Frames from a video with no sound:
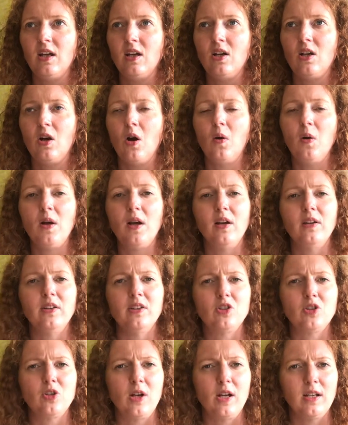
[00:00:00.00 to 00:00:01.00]
going on
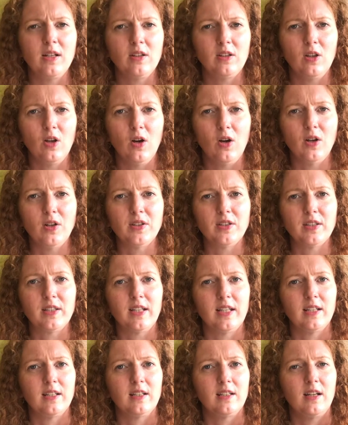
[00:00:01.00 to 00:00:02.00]
the train of thought
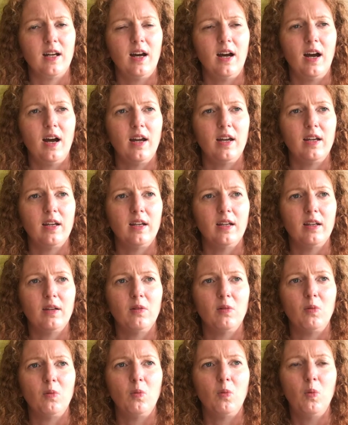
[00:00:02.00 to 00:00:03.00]
that I
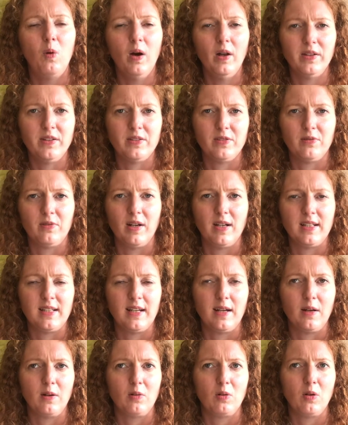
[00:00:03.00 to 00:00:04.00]
want right
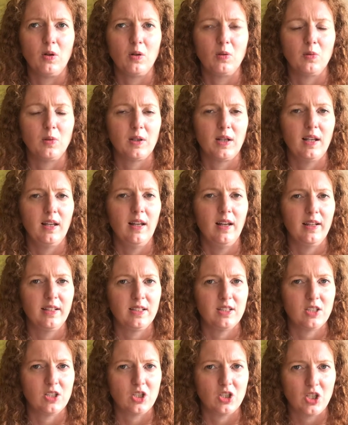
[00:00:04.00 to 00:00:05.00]
now, or would I
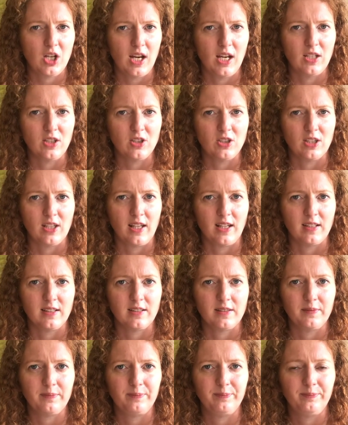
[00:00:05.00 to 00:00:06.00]
like to change
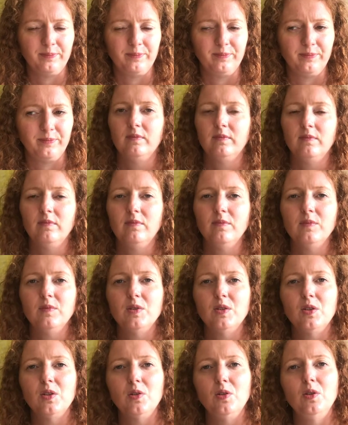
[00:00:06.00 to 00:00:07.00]
that?
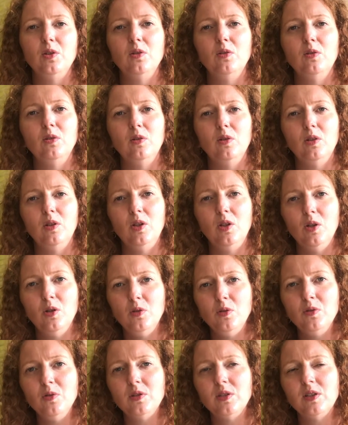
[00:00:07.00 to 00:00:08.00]
So you
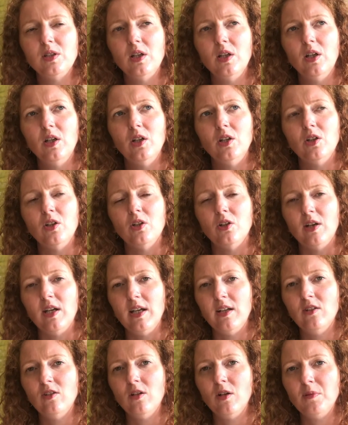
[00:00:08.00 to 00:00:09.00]
use your
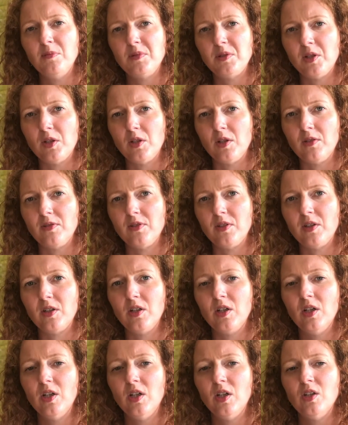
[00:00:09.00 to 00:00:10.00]
inner
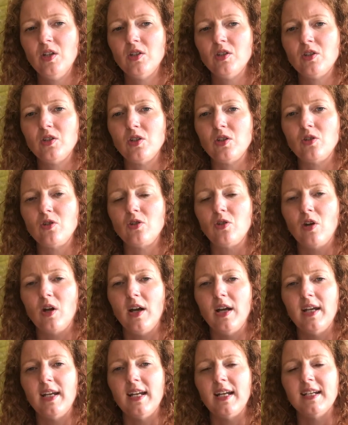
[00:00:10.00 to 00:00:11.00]
observer to
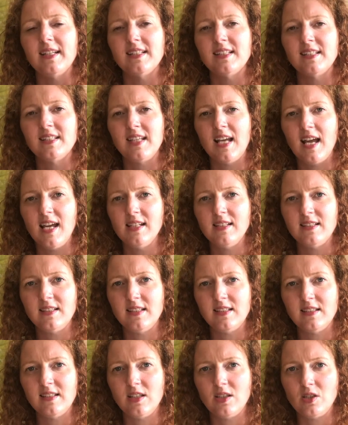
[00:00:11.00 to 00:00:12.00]
try and assess
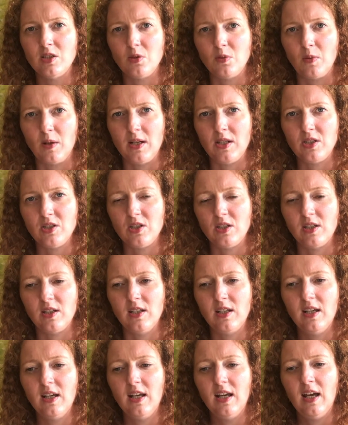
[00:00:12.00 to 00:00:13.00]
the
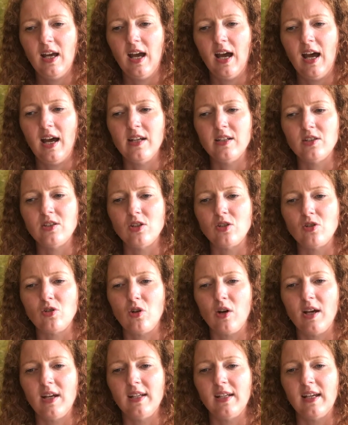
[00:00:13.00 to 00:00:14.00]
situation and to
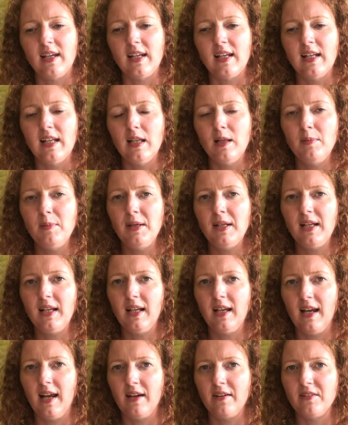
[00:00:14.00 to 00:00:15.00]
try and get a little bit of
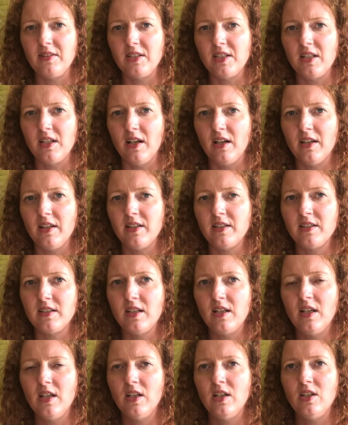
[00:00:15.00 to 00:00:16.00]
clarity on
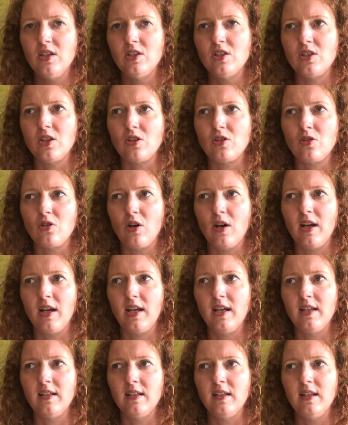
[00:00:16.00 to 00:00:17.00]
it, to try
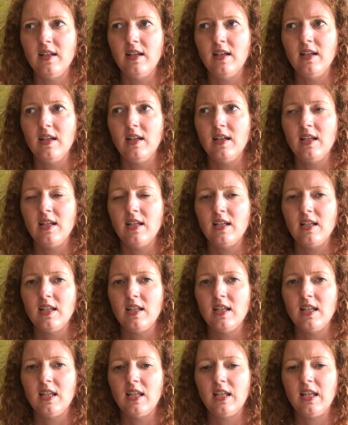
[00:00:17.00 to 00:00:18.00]
and
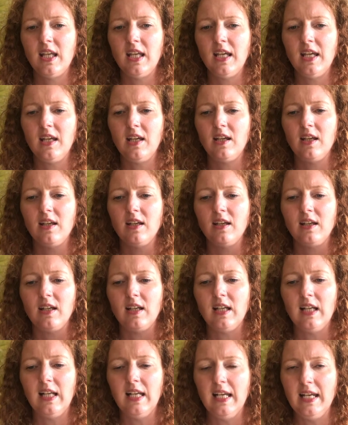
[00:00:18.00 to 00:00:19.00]
think
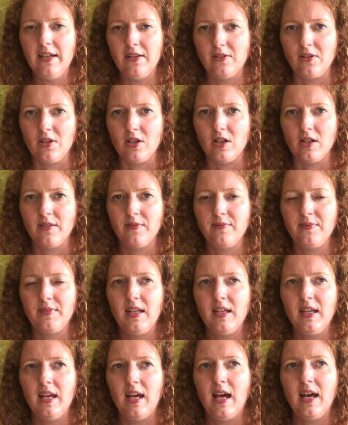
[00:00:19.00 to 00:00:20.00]
clearer.
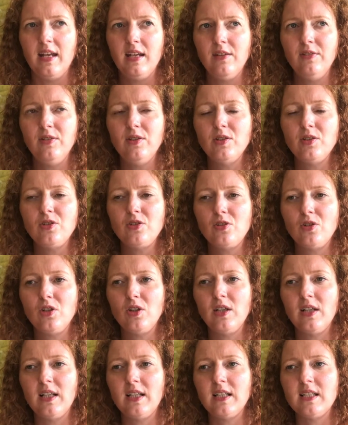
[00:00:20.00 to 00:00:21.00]
And if you're
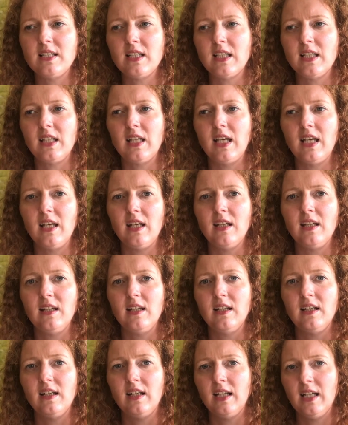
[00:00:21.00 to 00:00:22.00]
struggling to think
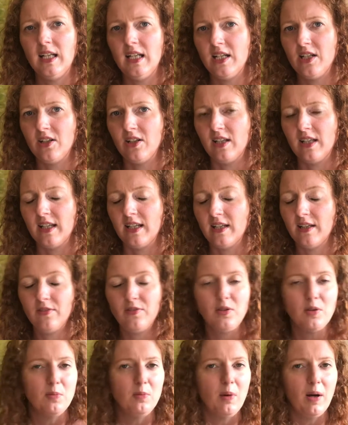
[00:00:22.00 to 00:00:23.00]
clearly, and
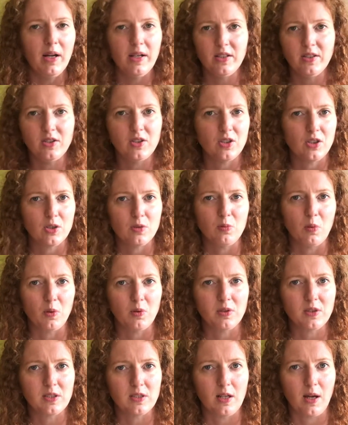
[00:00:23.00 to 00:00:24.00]
if your mind just
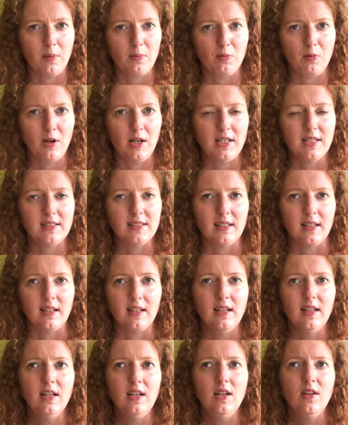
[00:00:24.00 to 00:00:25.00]
won't stop
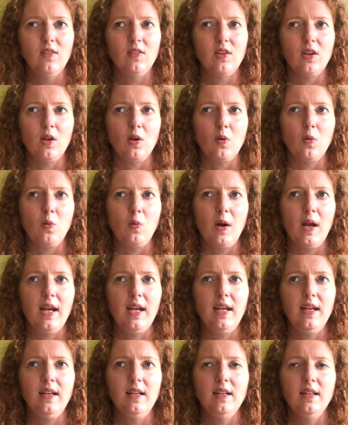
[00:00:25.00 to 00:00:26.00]
racing, then a
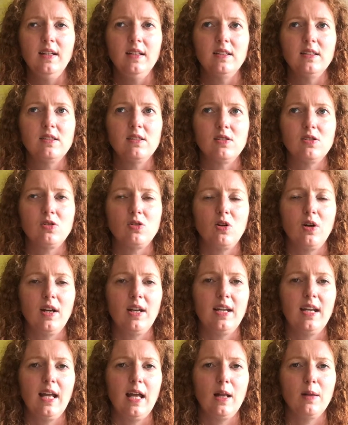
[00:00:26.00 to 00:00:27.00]
way to try
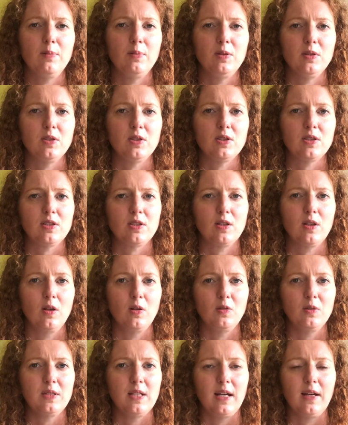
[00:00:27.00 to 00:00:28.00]
and help you to
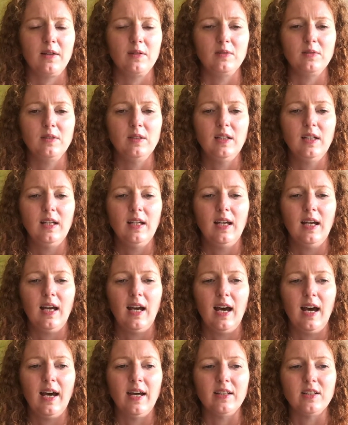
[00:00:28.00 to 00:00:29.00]
slow down
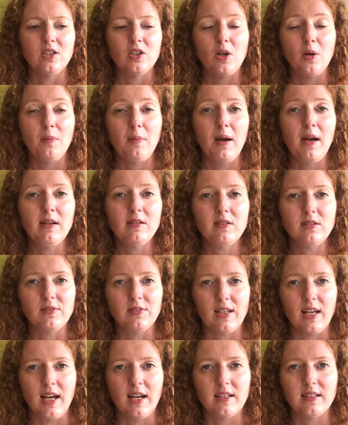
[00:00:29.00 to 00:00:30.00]
and come out
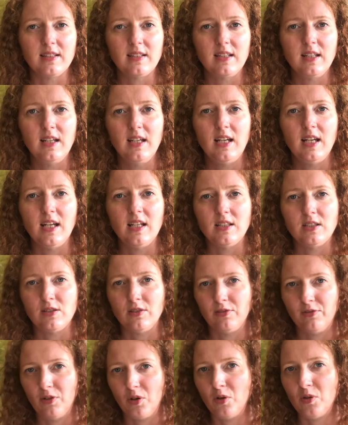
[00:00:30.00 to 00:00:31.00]
of that is to
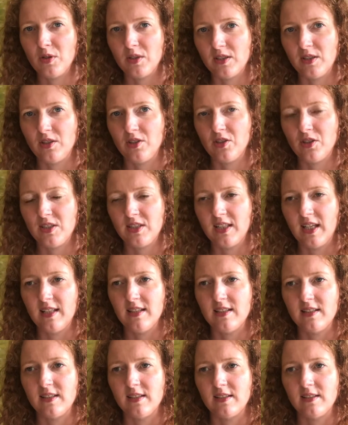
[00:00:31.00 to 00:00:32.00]
focus on your
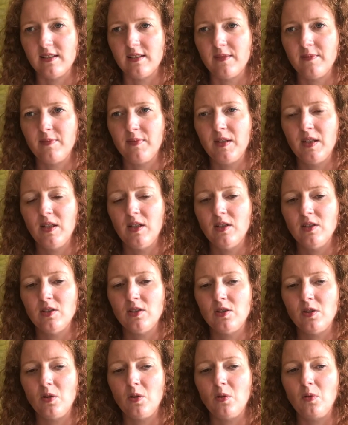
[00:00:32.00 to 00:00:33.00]
senses.
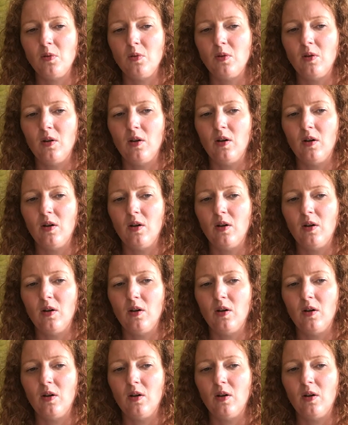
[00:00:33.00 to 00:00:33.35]
So